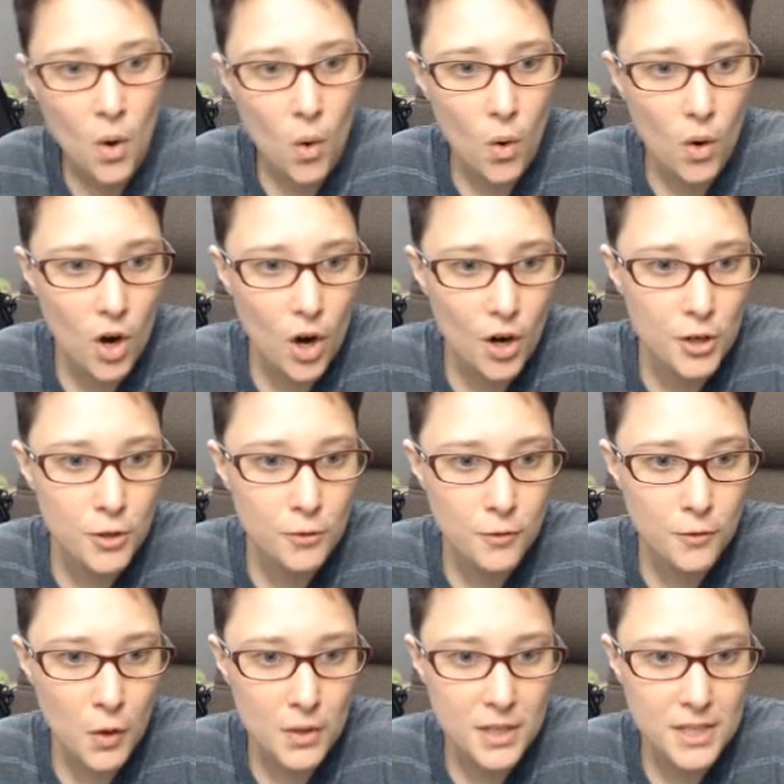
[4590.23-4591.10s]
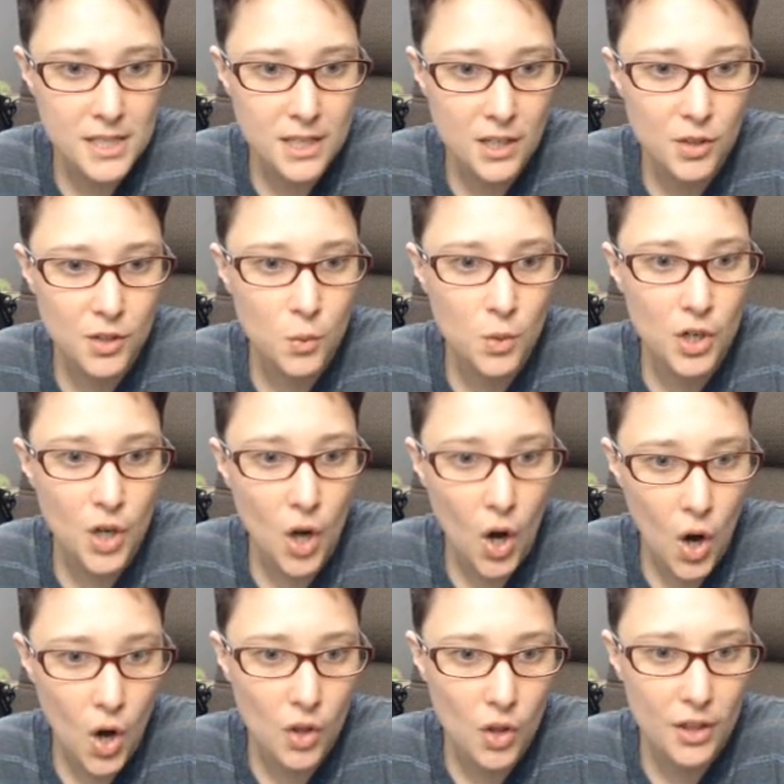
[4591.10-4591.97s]
Or are you focusing on the word
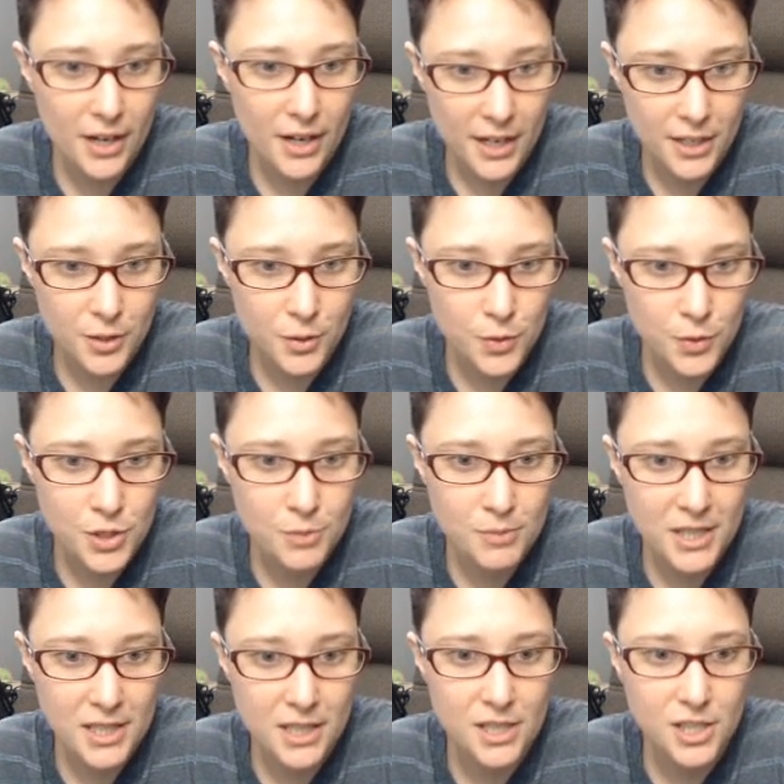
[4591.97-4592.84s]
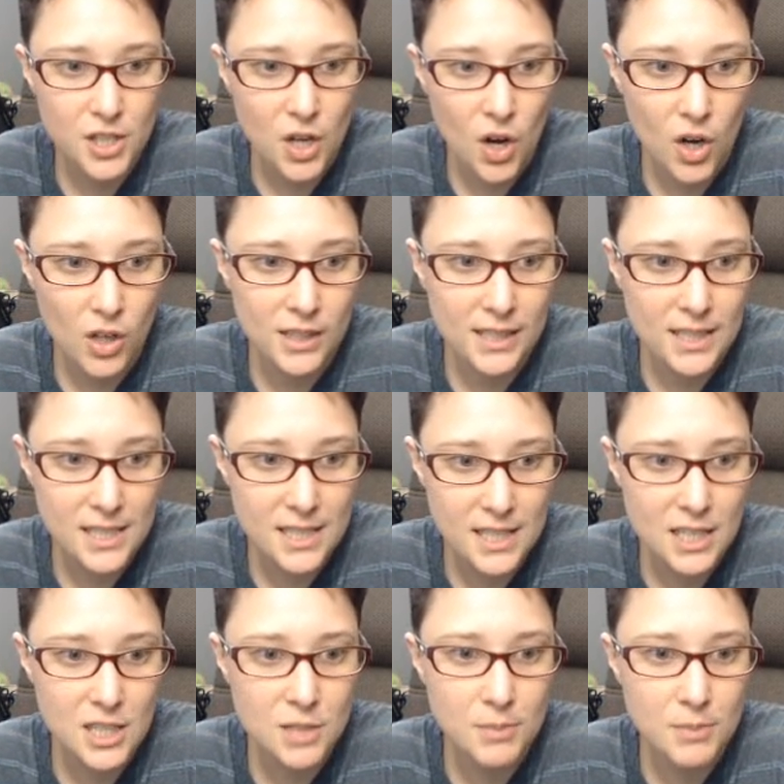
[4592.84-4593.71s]
all that I used because all
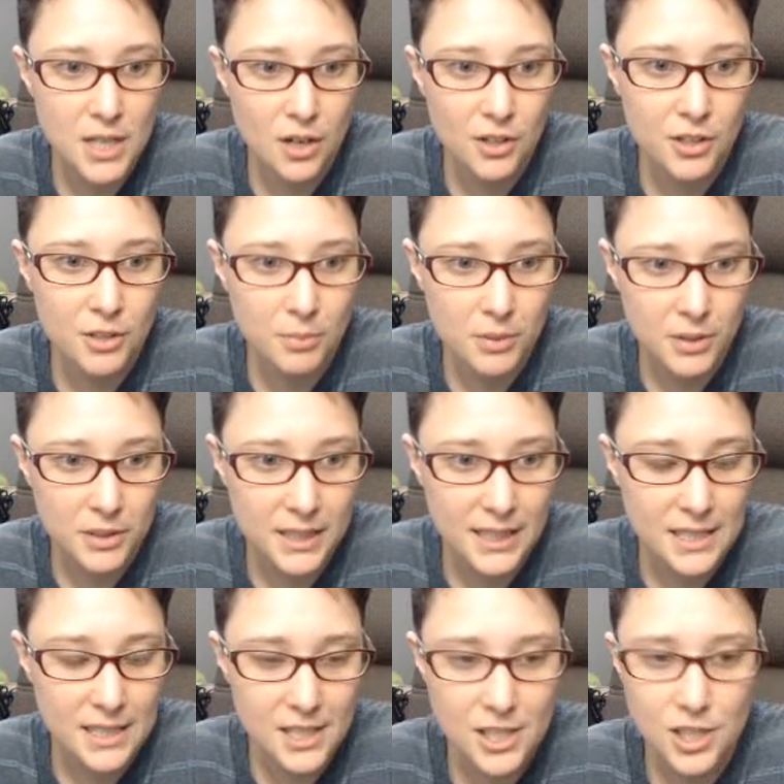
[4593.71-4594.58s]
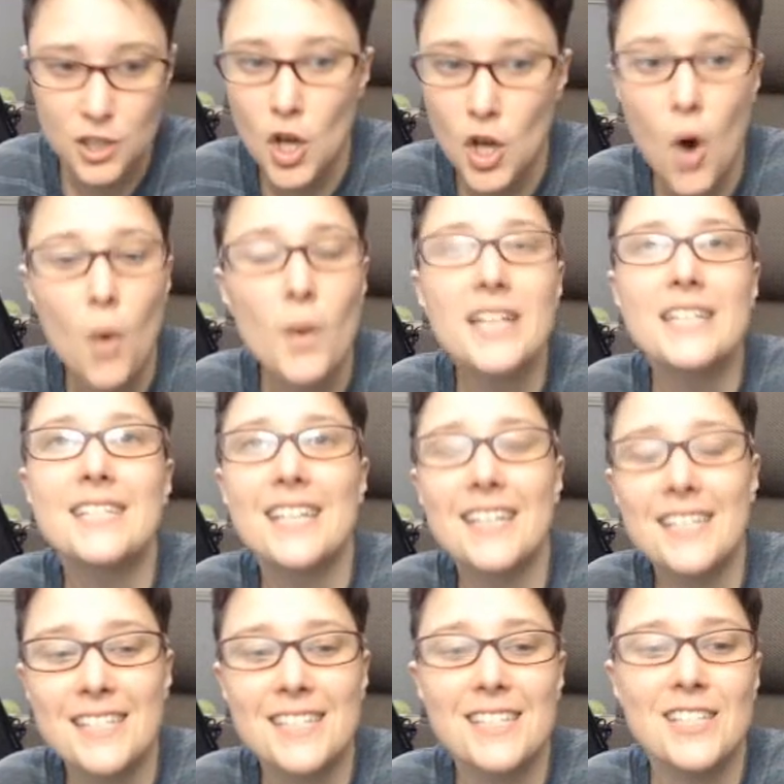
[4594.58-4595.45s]
extends beyond the police? No, it
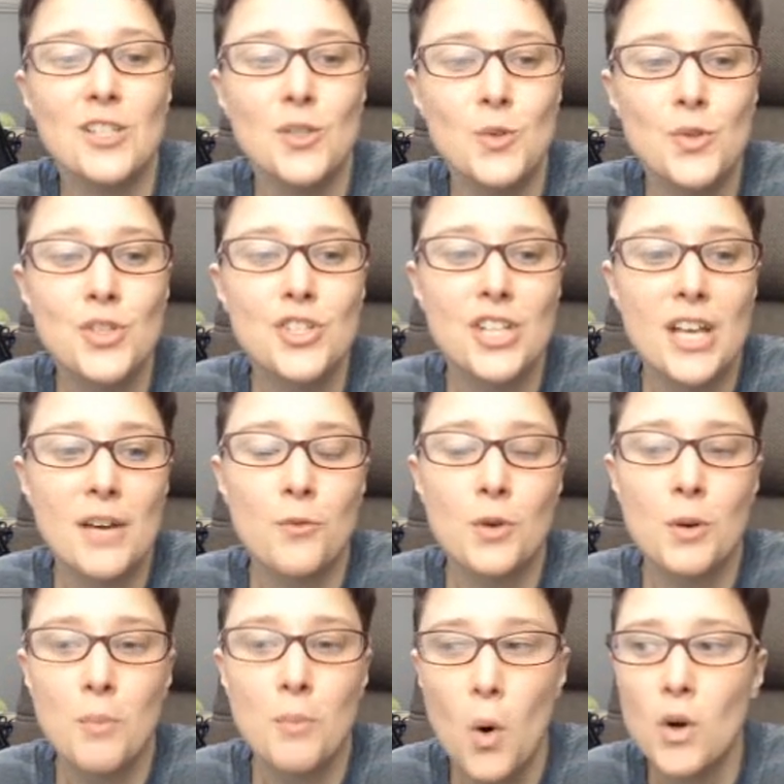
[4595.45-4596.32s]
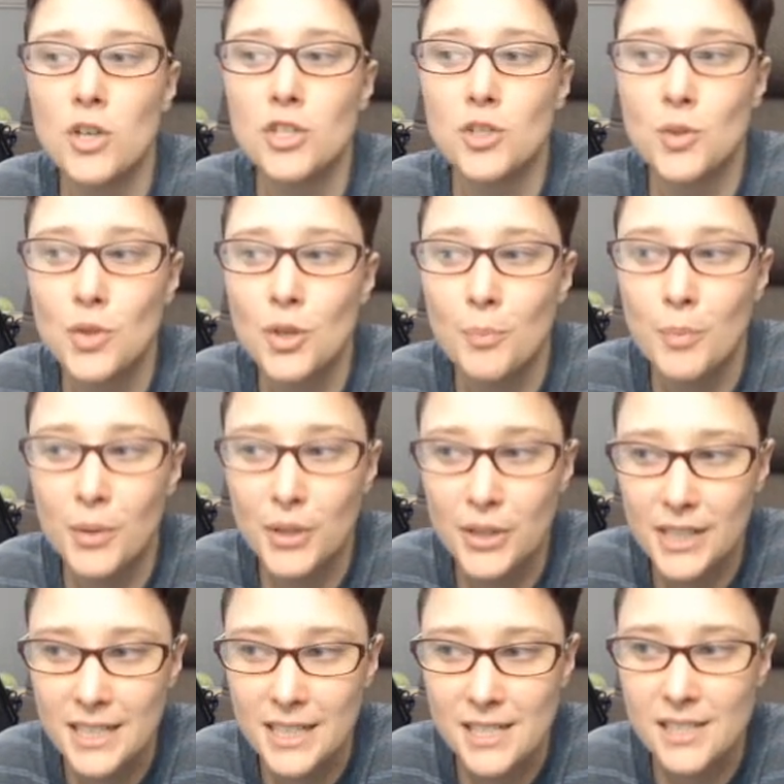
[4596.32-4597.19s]
doesn't. You said report to the
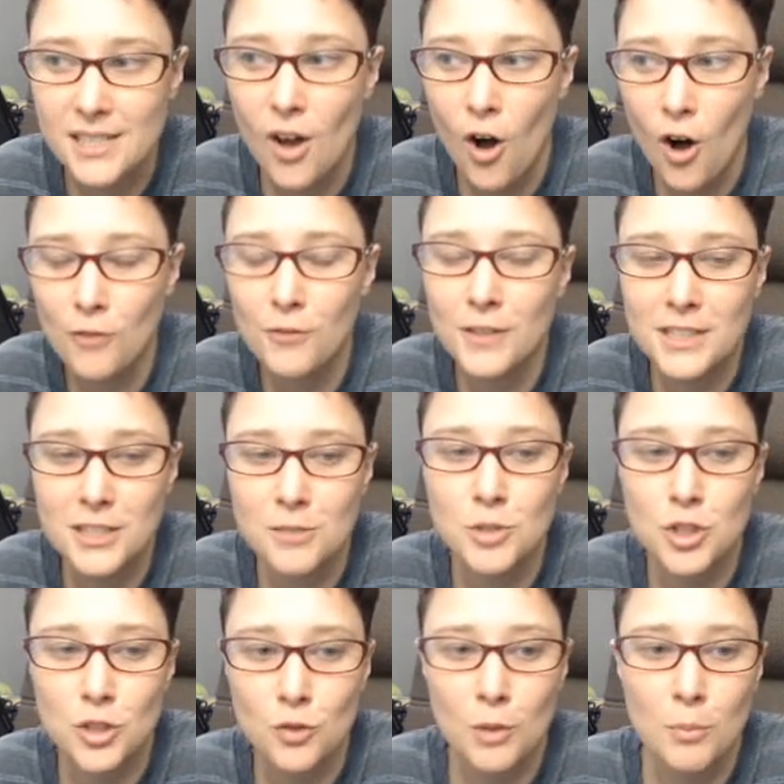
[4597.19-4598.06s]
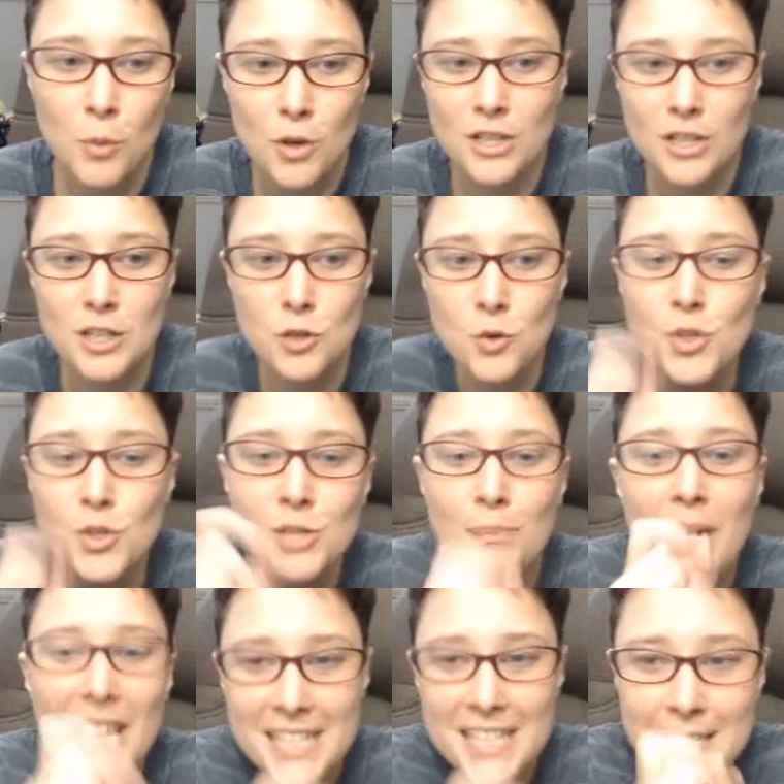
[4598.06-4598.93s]
police. All victims should report to the... You
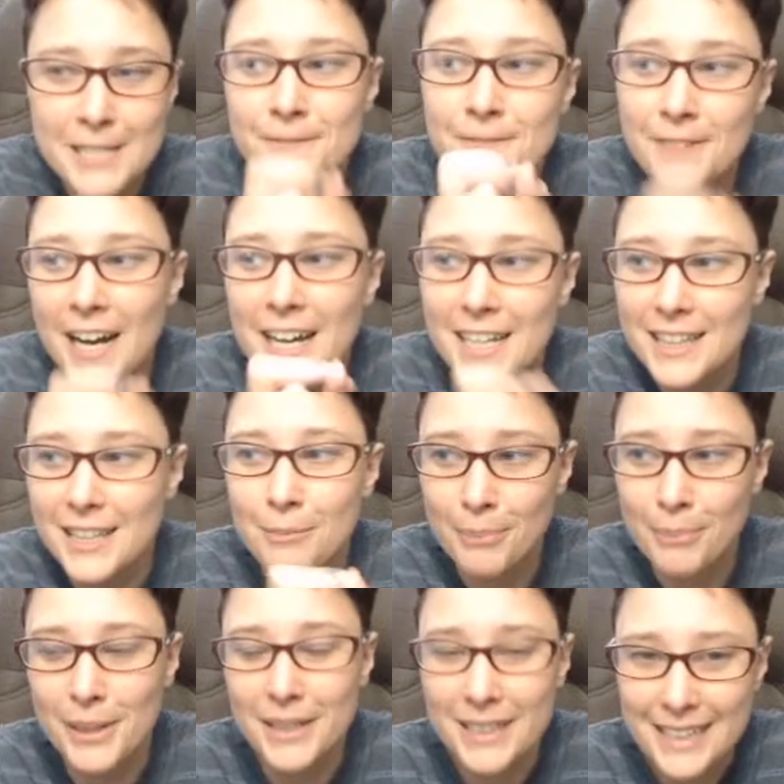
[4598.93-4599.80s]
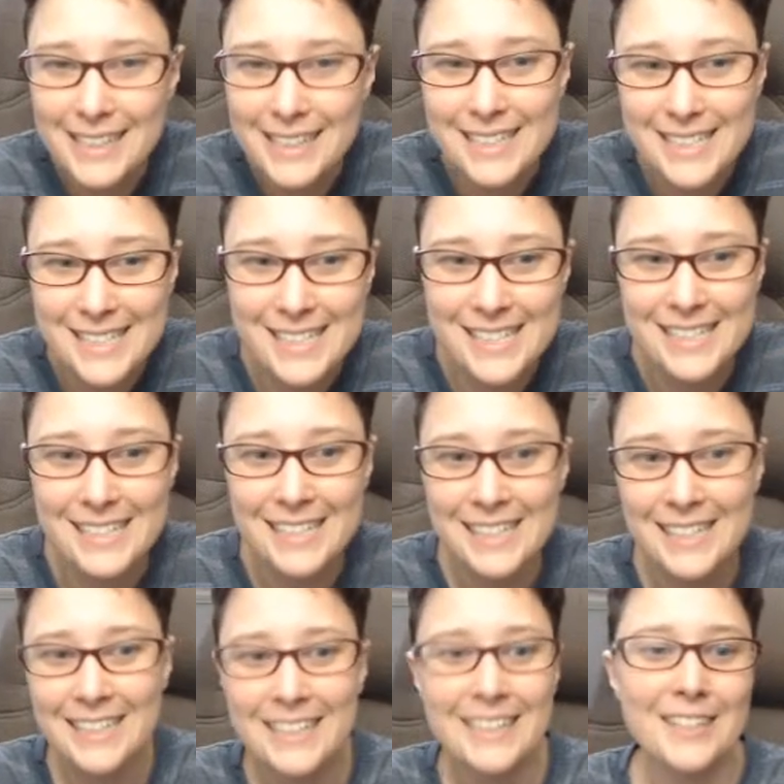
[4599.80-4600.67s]
specified the police!
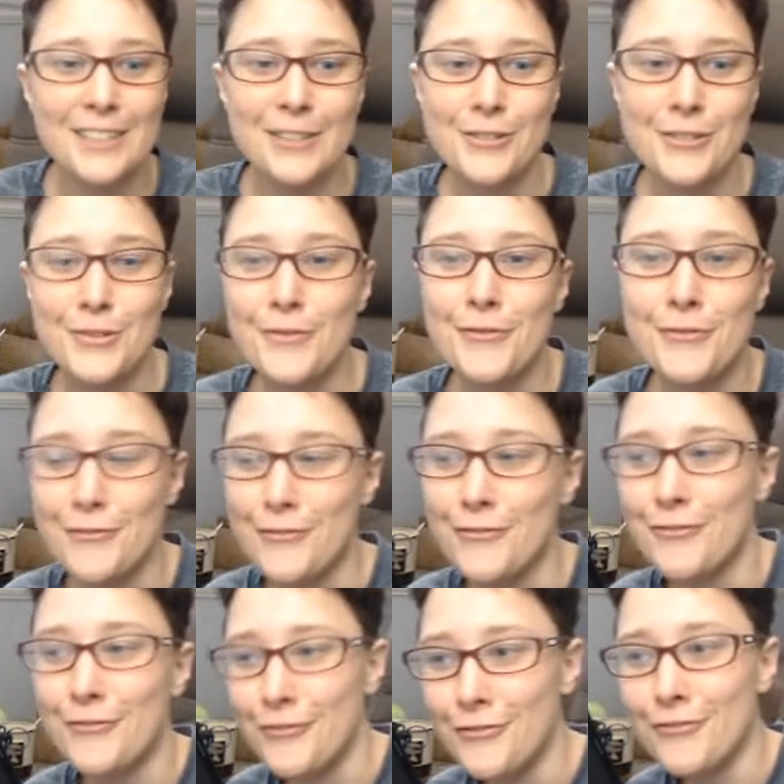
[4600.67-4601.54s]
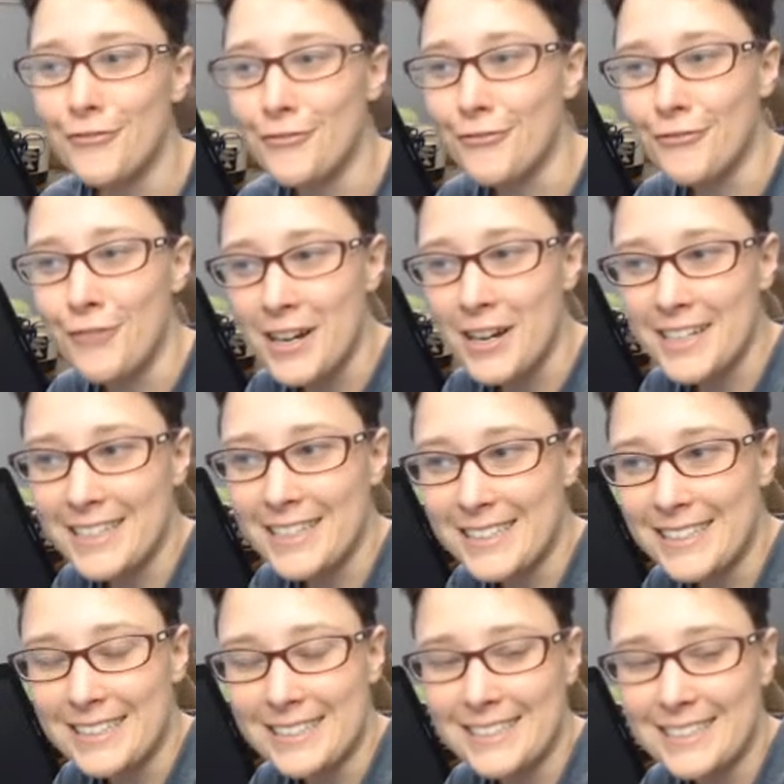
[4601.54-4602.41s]
You
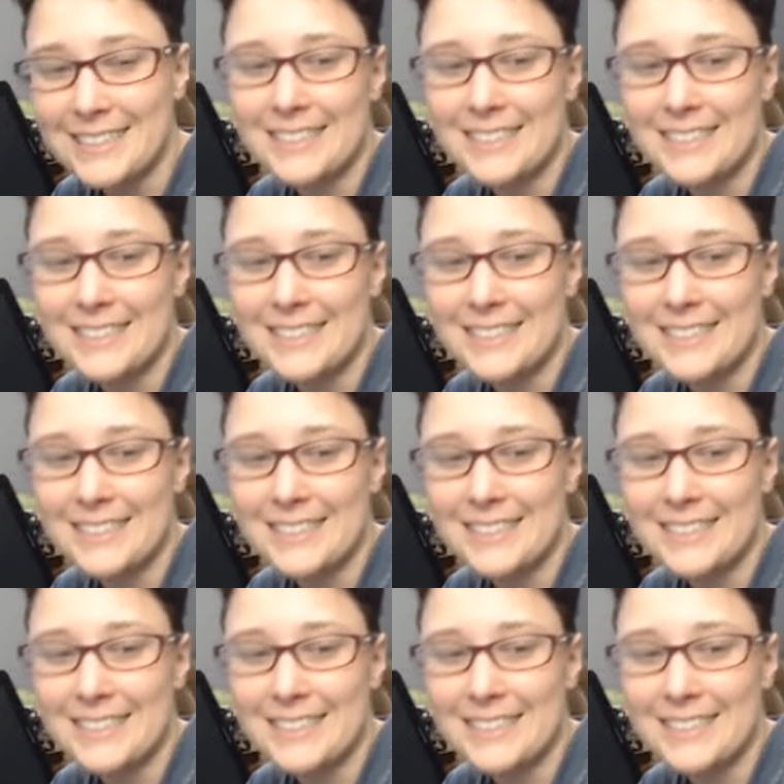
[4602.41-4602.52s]
fucking